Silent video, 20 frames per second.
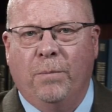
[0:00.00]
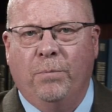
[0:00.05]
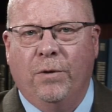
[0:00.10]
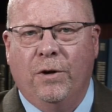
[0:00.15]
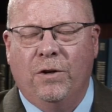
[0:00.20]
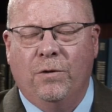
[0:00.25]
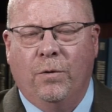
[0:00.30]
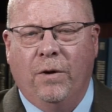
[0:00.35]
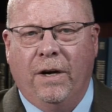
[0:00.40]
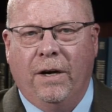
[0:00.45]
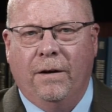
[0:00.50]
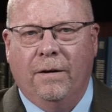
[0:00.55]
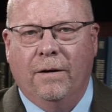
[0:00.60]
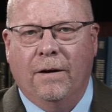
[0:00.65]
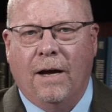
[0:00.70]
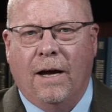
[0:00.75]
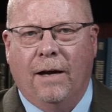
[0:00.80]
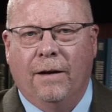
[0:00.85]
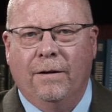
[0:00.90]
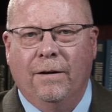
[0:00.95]
between
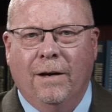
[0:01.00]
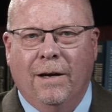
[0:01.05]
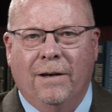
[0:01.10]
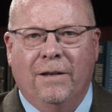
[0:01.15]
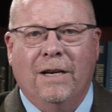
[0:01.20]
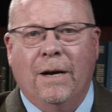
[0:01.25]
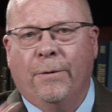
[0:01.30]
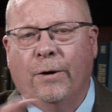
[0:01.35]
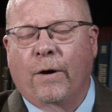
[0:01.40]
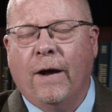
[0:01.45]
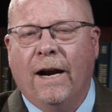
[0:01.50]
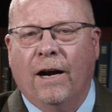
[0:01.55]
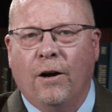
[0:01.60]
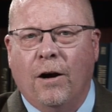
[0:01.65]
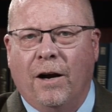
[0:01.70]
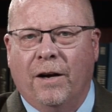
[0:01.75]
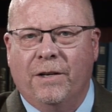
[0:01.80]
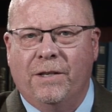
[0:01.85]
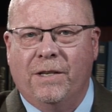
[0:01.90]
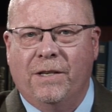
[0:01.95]
Democratic
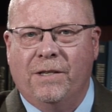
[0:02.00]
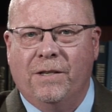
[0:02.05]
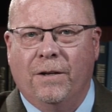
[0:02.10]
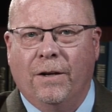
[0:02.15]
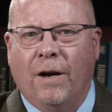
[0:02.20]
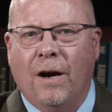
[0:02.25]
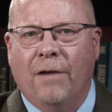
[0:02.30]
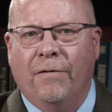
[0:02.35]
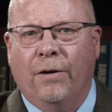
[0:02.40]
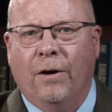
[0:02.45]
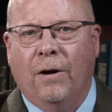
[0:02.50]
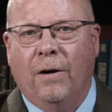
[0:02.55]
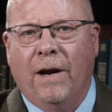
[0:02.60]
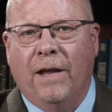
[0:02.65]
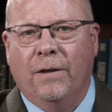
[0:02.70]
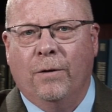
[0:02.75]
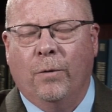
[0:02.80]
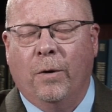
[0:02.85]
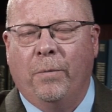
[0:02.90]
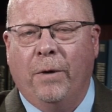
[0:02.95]
caucuses and the governor
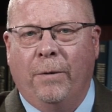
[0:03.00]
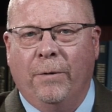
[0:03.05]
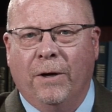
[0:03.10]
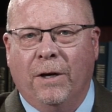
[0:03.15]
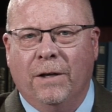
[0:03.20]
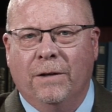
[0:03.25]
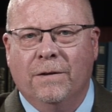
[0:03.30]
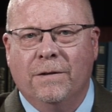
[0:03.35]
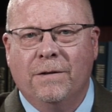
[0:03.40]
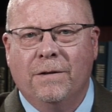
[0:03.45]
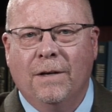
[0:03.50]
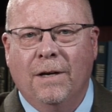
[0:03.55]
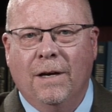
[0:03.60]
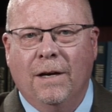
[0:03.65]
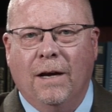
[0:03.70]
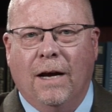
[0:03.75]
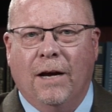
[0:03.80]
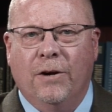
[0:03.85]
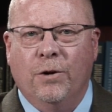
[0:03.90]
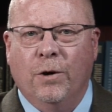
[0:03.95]
and the Republicans
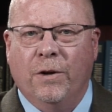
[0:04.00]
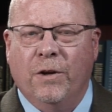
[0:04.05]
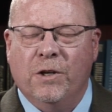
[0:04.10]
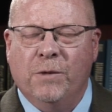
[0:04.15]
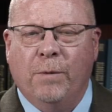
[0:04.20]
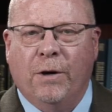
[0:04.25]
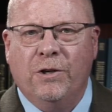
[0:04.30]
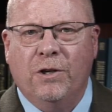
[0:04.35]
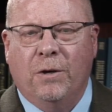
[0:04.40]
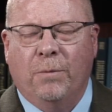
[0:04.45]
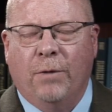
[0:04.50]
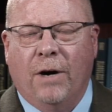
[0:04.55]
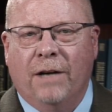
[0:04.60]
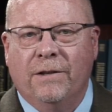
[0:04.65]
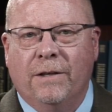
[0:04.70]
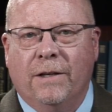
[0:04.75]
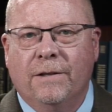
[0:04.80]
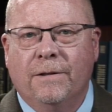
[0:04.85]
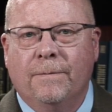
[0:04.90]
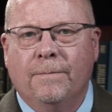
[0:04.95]
during this budget
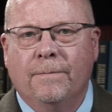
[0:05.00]
process?